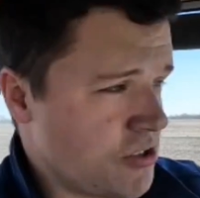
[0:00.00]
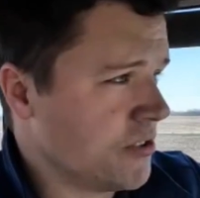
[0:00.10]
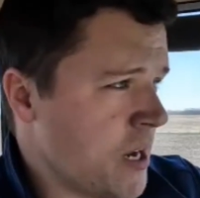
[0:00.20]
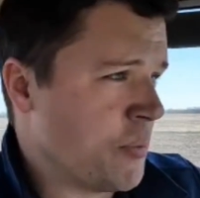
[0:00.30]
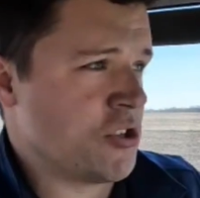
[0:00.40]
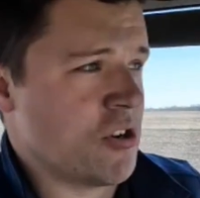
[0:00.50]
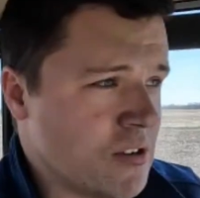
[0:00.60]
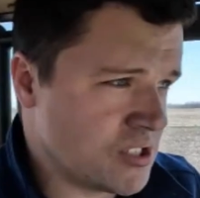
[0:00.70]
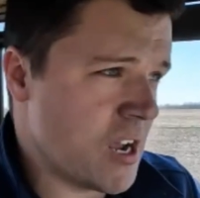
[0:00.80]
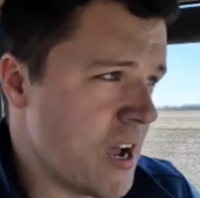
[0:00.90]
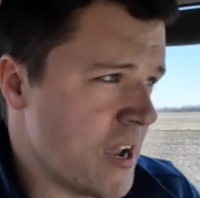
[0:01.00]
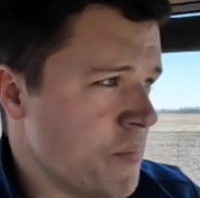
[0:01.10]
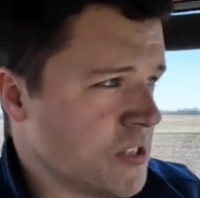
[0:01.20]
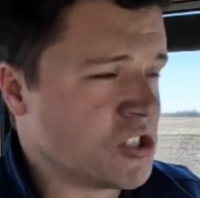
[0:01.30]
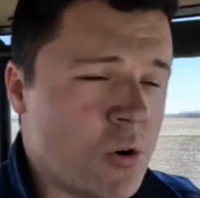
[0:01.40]
our temperature outside. I
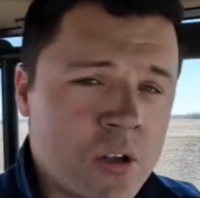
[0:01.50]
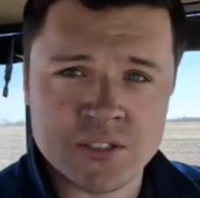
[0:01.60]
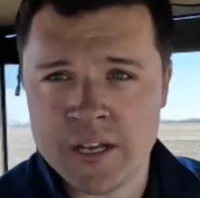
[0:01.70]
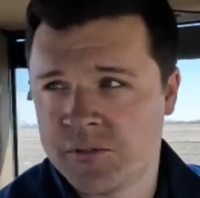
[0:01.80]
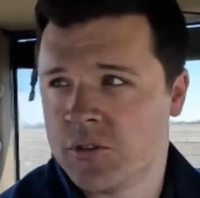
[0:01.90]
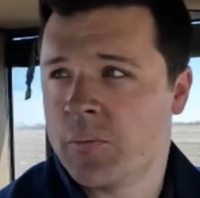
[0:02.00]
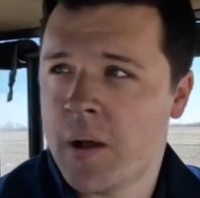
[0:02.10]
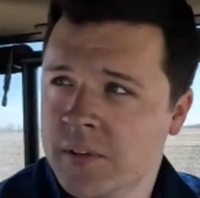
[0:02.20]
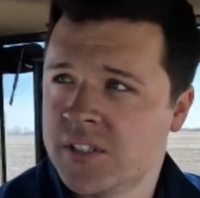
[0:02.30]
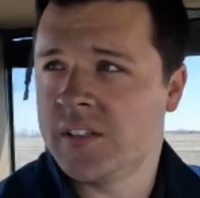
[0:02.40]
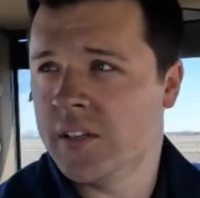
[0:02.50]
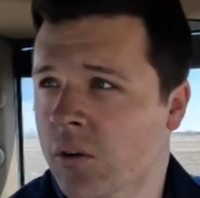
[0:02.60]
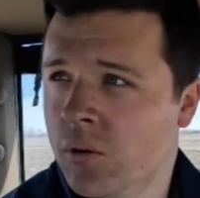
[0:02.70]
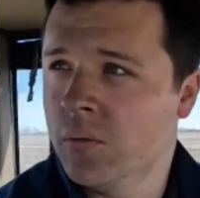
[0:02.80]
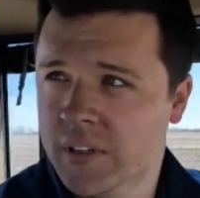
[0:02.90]
mean, soil temps are probably
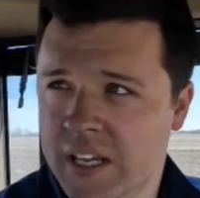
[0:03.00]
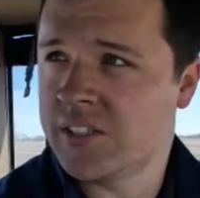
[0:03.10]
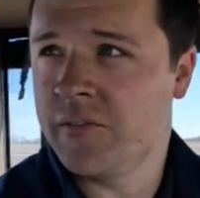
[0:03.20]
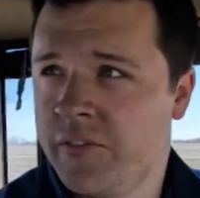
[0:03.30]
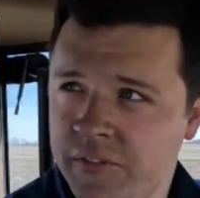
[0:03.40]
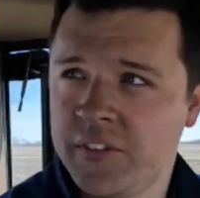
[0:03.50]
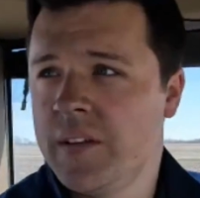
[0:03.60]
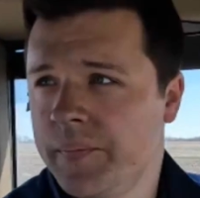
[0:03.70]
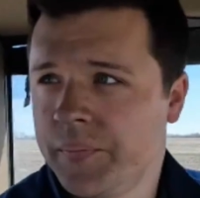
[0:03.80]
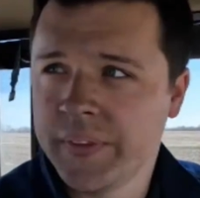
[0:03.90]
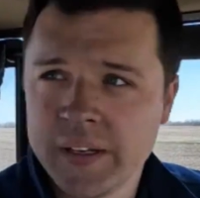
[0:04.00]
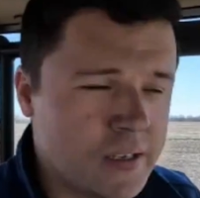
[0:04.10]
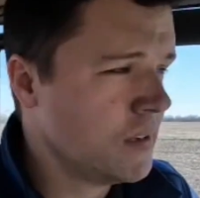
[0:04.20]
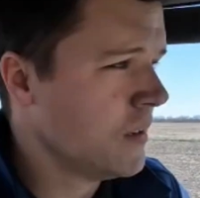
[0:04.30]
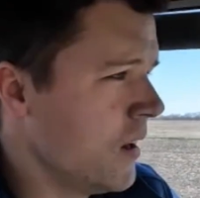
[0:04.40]
still less than 50.
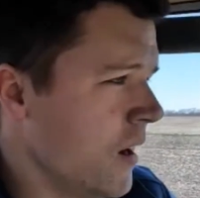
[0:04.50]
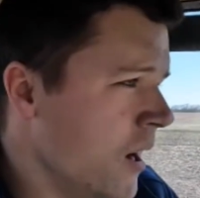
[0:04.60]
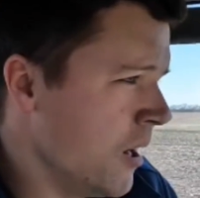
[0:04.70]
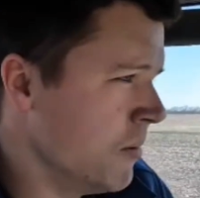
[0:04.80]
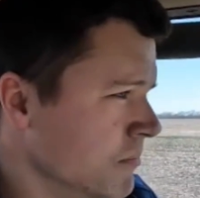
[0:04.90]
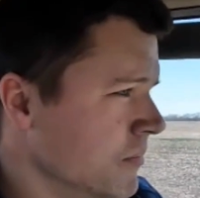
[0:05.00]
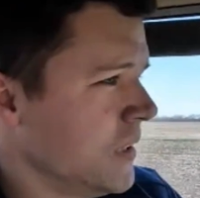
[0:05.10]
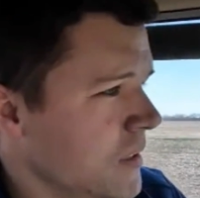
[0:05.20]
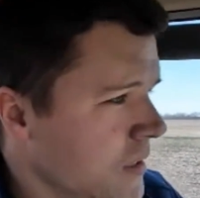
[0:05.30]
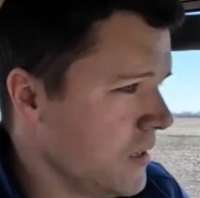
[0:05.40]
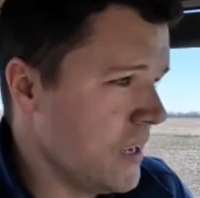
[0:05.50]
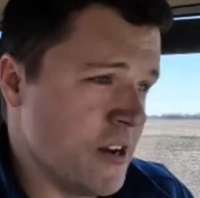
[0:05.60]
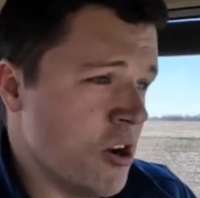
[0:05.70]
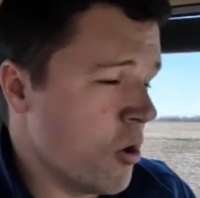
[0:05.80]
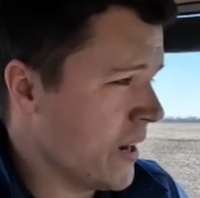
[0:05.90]
Um, and you
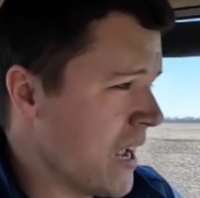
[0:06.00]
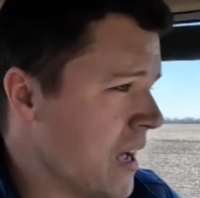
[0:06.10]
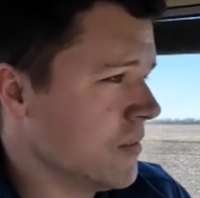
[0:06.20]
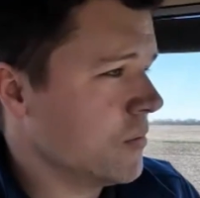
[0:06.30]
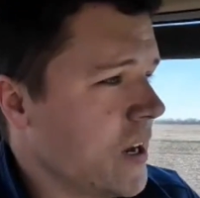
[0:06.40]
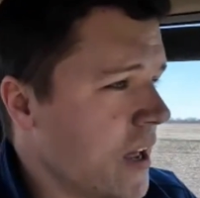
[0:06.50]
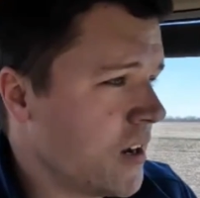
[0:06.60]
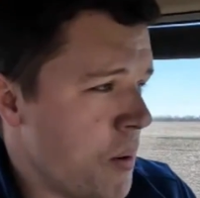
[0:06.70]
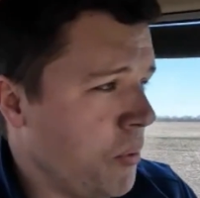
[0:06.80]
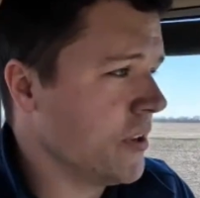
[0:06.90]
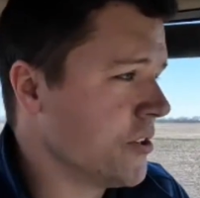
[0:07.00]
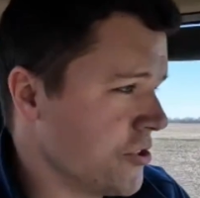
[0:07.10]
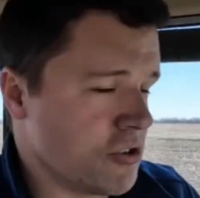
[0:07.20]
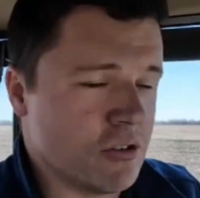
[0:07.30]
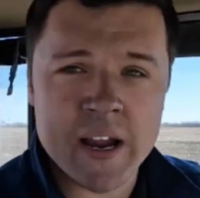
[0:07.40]
know, we got we got a couple
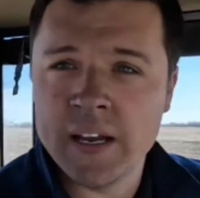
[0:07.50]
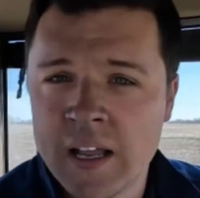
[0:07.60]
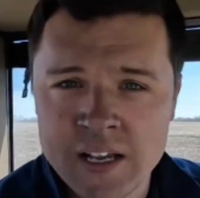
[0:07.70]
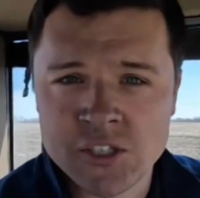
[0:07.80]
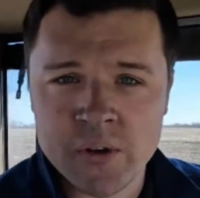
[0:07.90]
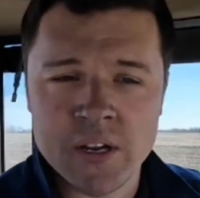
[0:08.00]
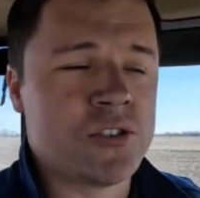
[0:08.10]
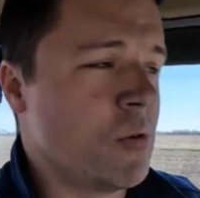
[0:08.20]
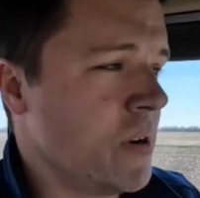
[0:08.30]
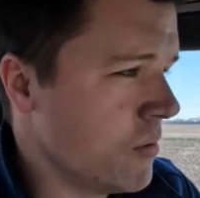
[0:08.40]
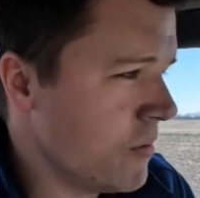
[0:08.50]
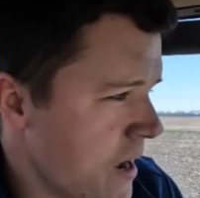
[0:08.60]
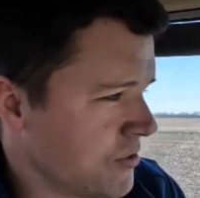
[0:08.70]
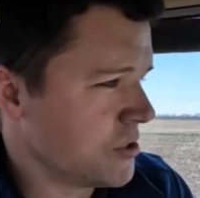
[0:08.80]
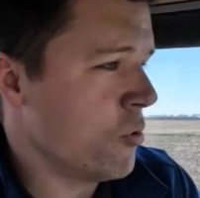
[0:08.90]
inches of rain last week, so we, we
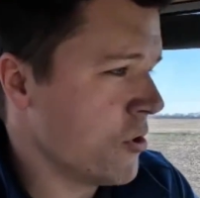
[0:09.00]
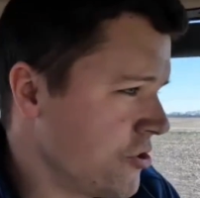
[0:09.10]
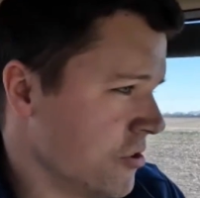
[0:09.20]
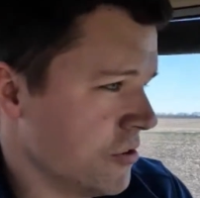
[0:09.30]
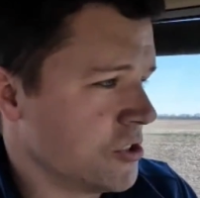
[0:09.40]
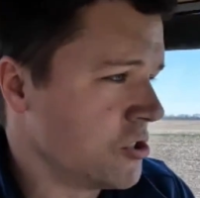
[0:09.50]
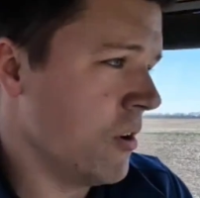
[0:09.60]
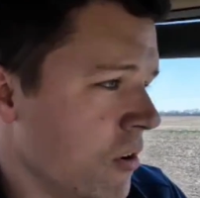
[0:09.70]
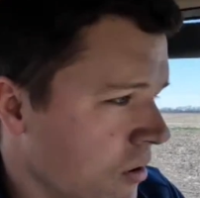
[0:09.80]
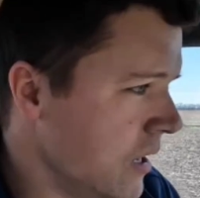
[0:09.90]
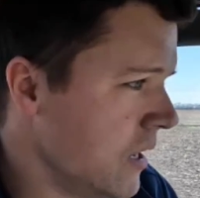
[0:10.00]
have some moisture in the soil.